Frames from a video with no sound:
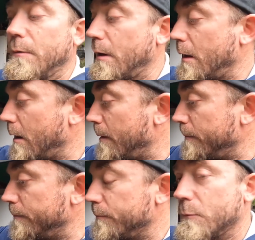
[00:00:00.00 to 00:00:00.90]

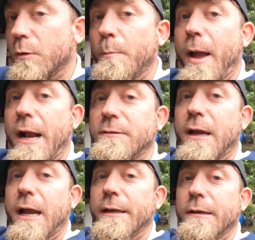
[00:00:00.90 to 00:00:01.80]
to the
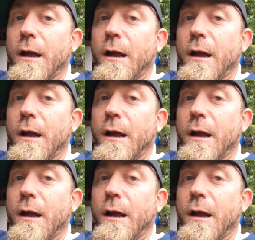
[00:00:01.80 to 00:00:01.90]
backside and